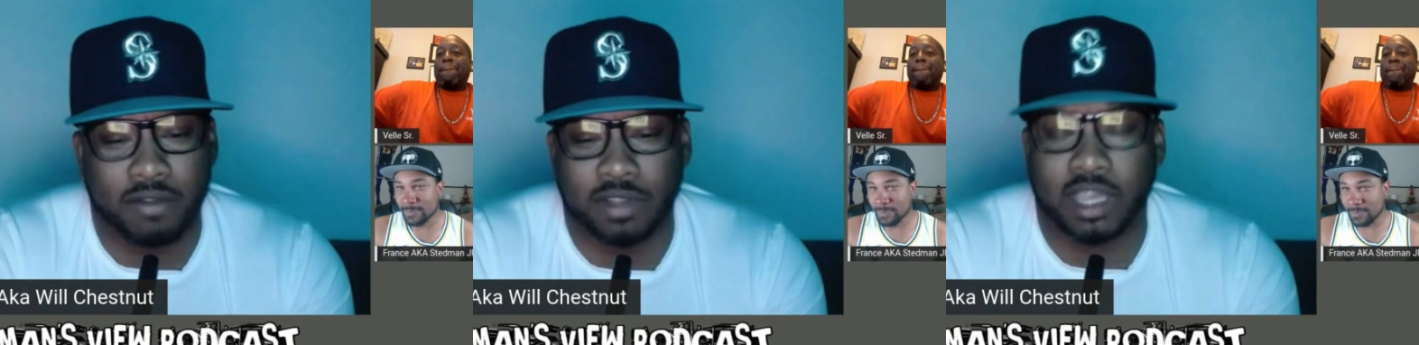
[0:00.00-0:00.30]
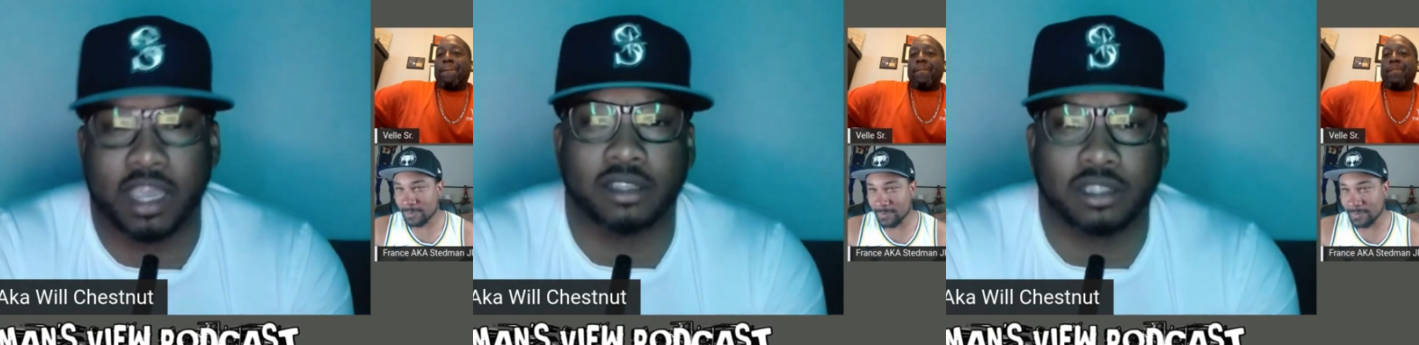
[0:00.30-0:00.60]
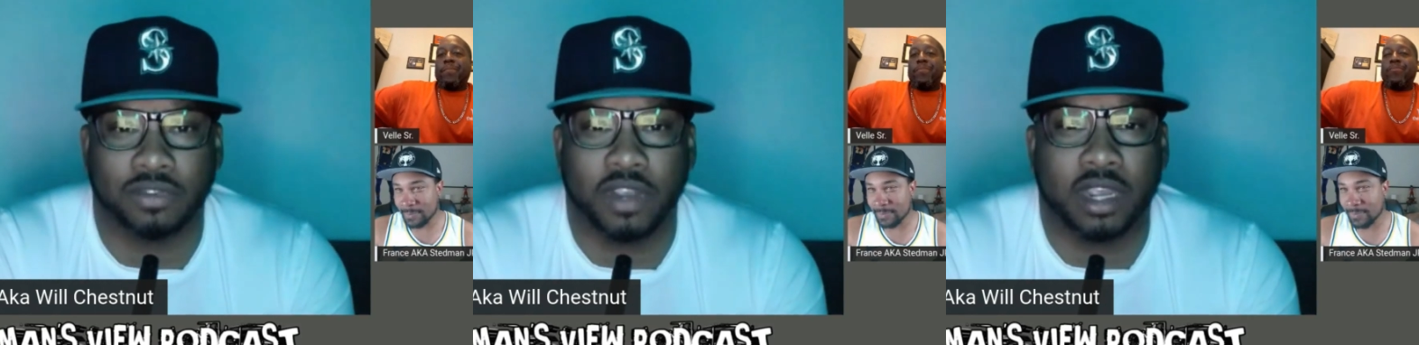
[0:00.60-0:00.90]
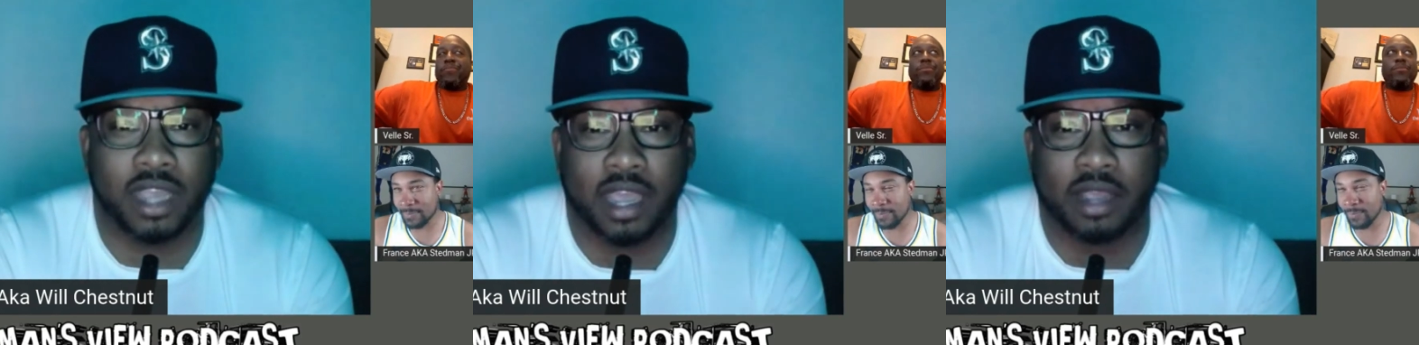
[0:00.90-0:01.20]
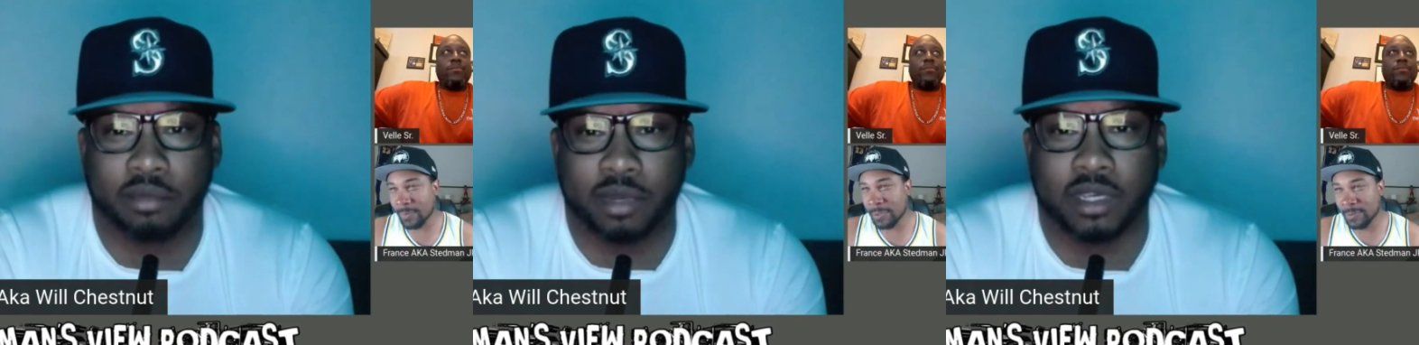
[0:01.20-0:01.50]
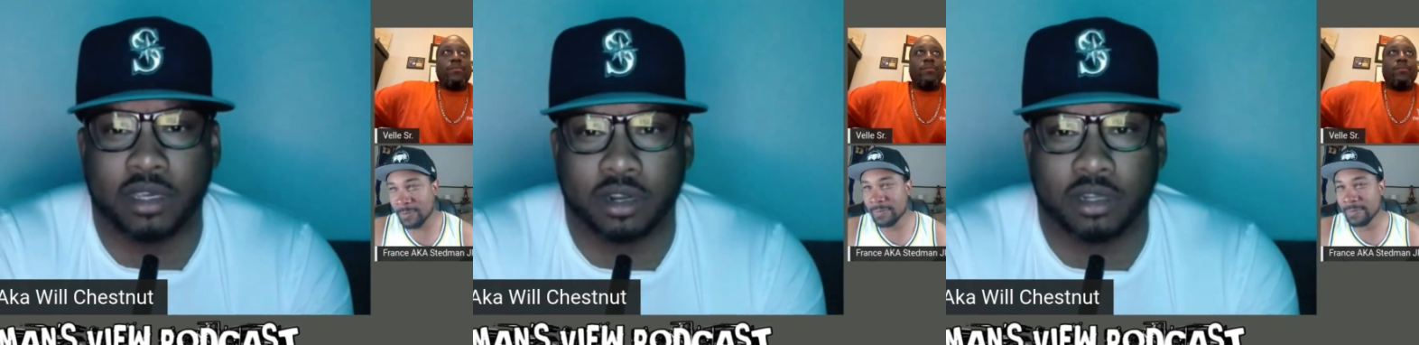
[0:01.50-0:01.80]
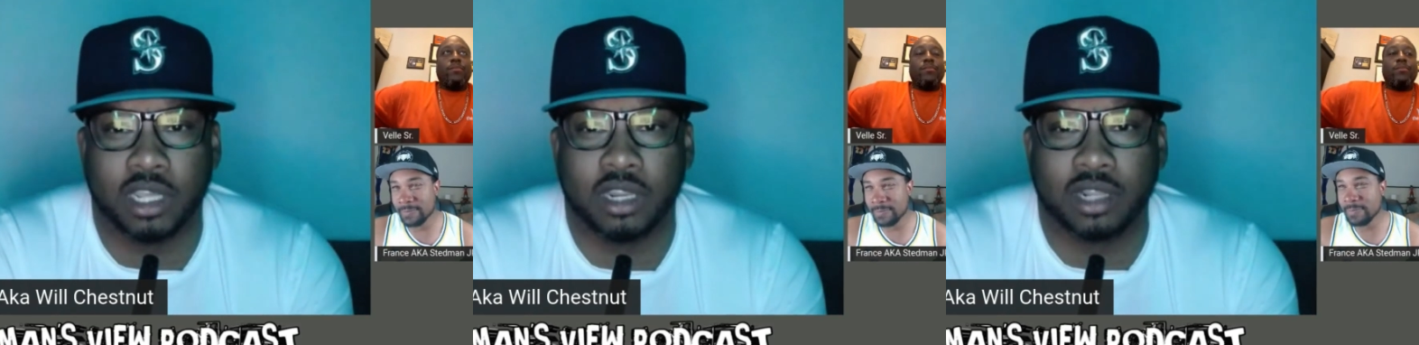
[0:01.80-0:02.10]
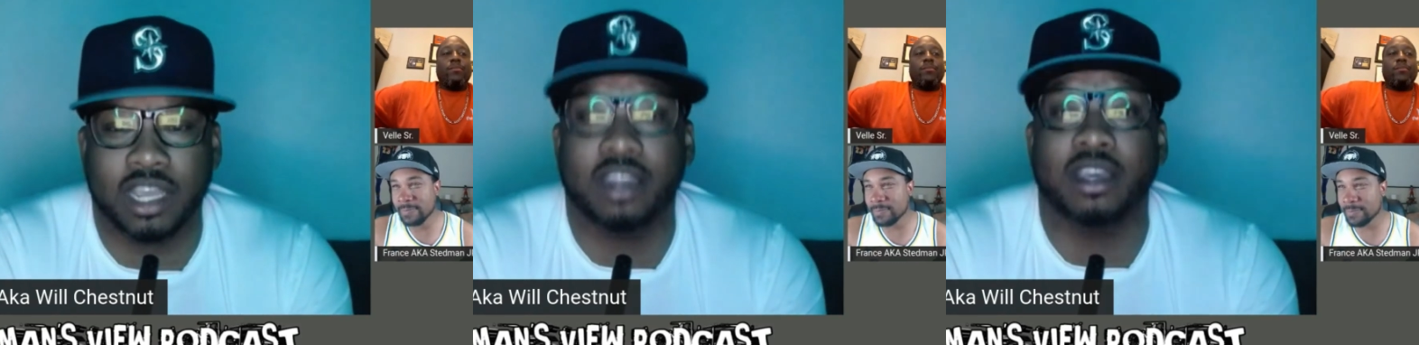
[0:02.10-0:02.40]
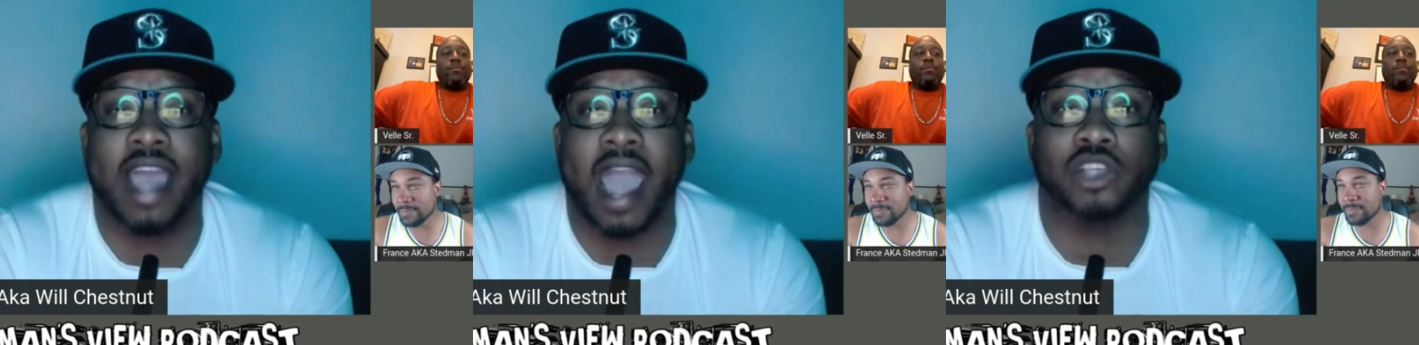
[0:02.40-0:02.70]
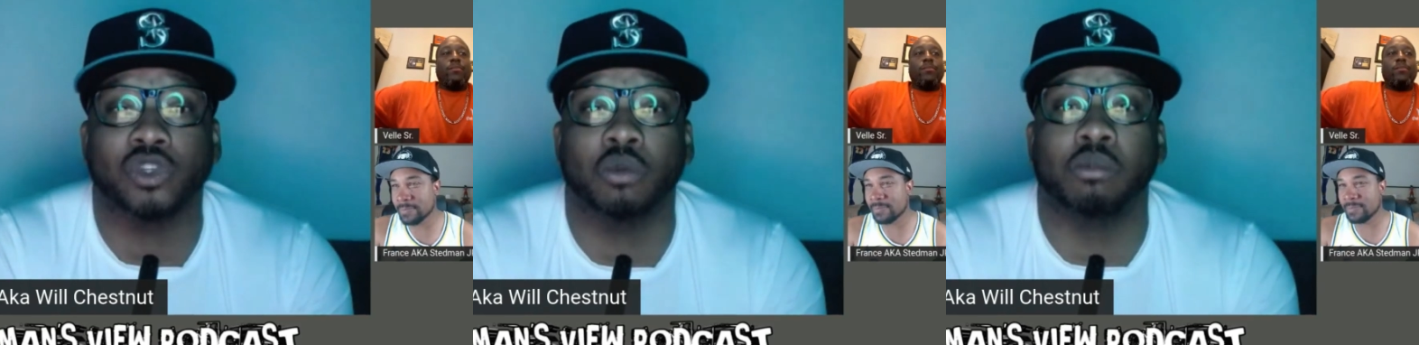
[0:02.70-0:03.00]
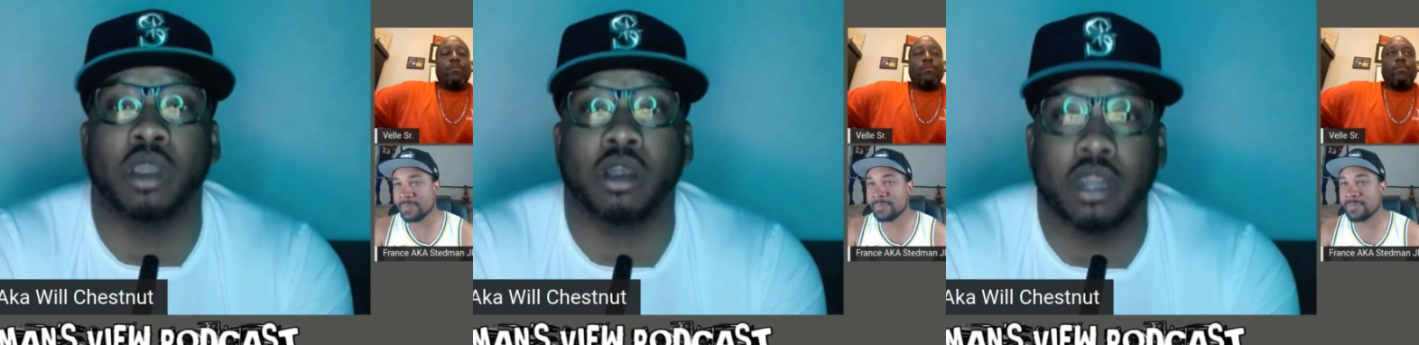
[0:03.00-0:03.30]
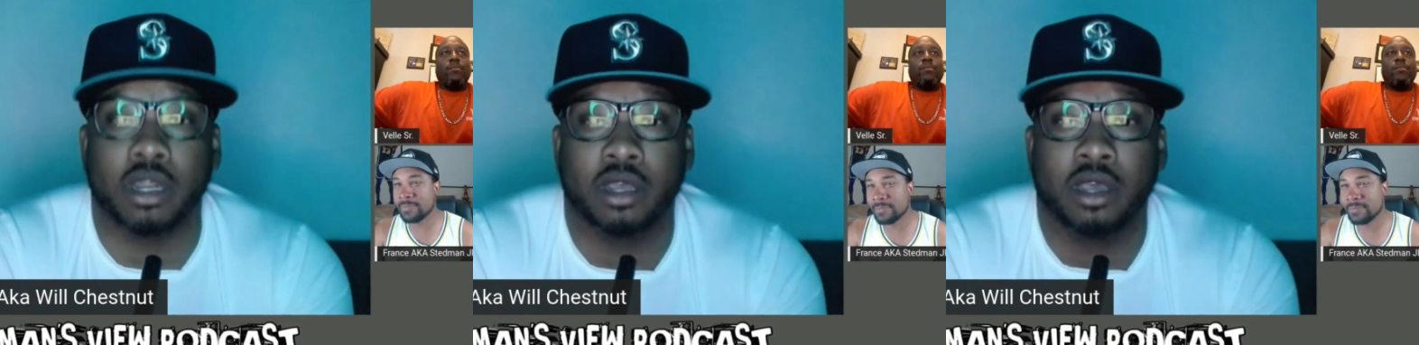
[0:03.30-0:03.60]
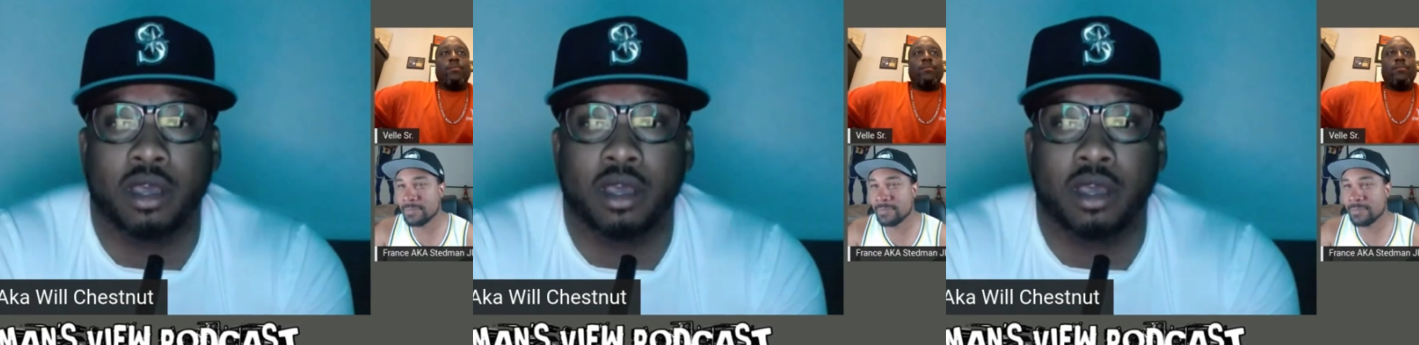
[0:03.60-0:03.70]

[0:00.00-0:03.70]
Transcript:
Speaker 1: everything else is fair game, but you know, lead, lead the actual married,